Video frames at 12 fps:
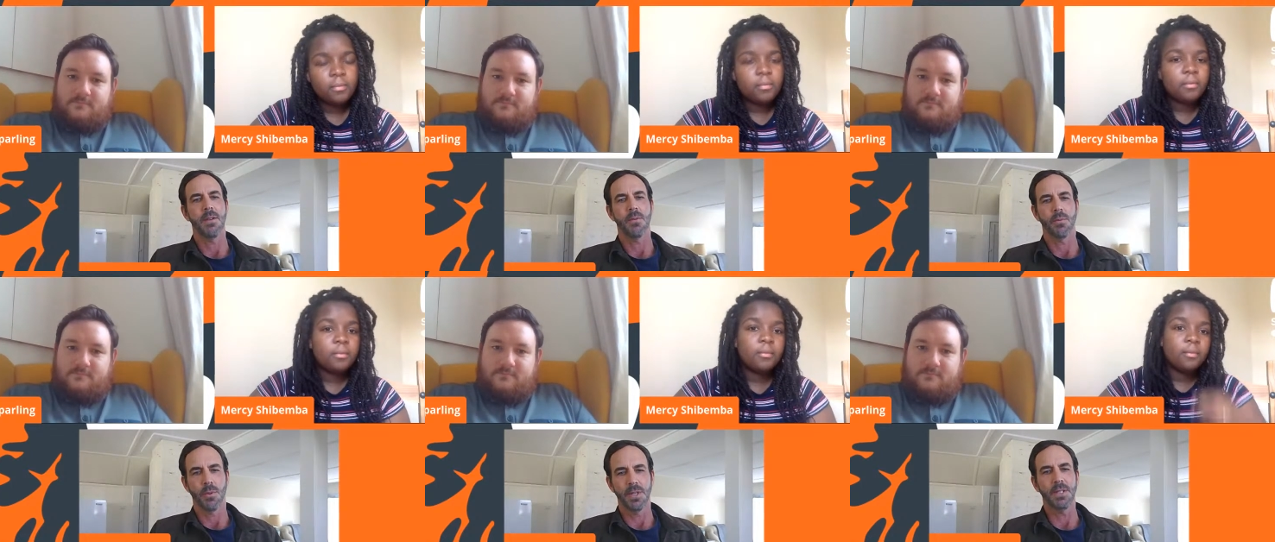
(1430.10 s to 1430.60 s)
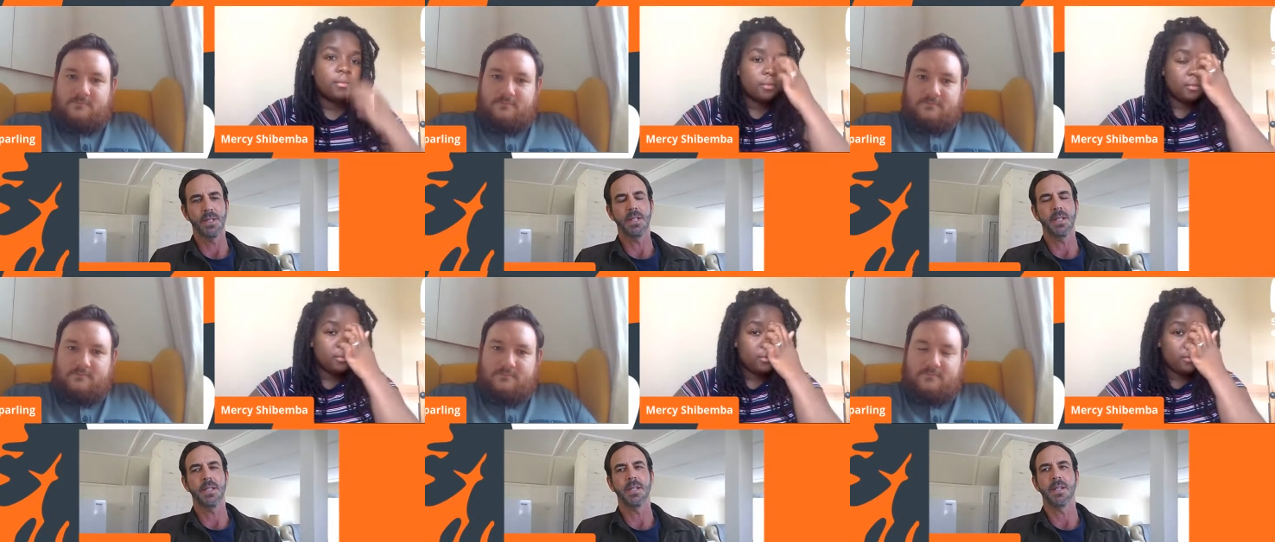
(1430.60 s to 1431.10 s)

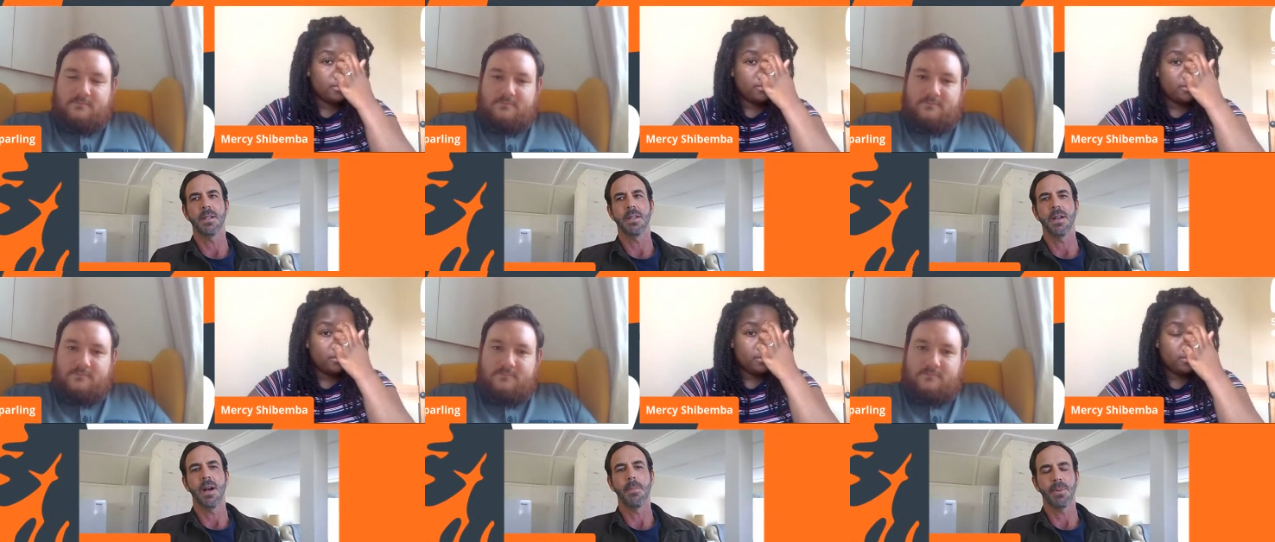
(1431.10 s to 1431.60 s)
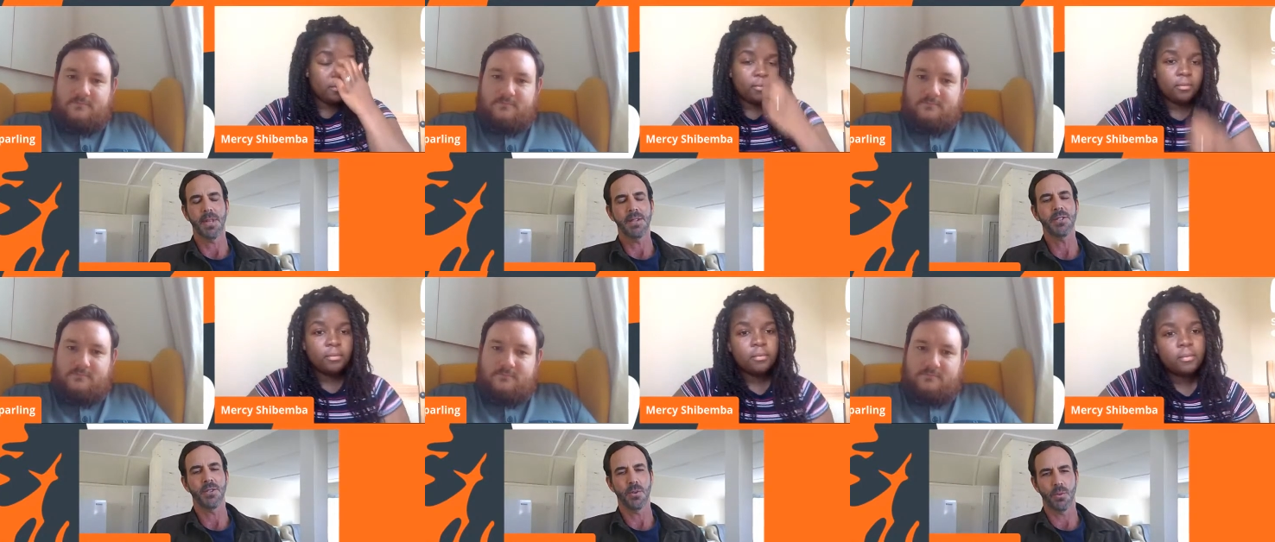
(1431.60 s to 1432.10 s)
Speaker 1: really a
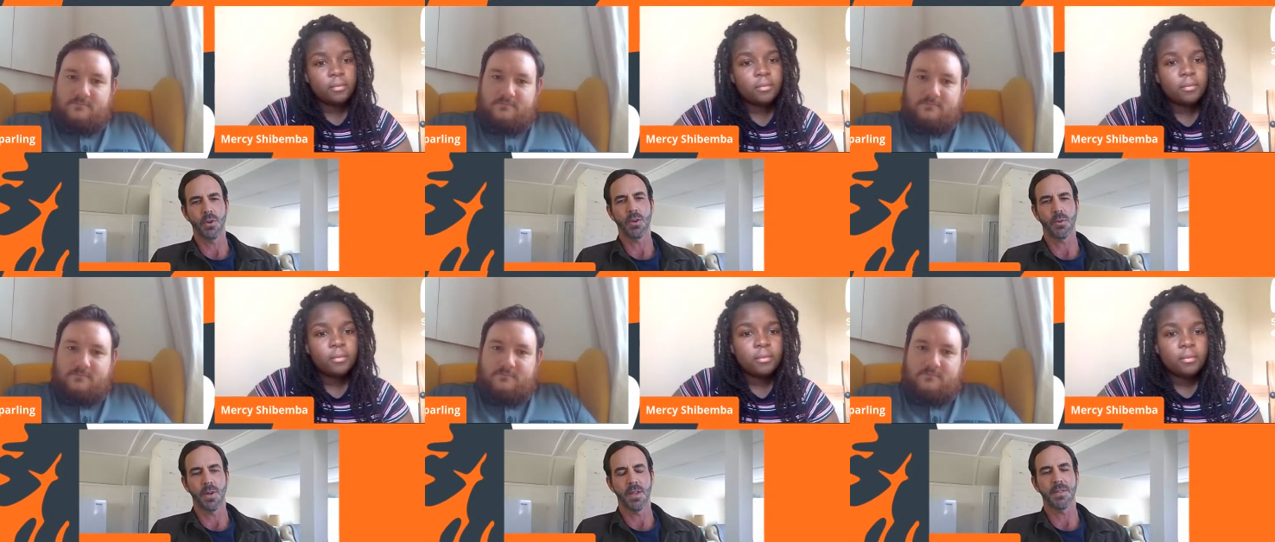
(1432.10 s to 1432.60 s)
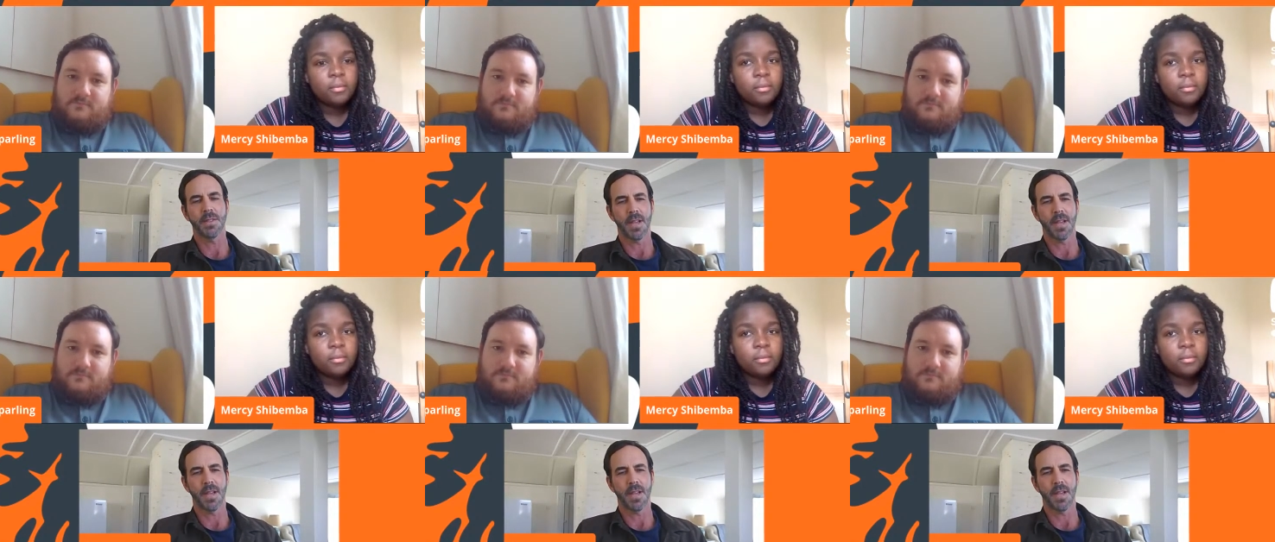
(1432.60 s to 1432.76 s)
pleasure to work with.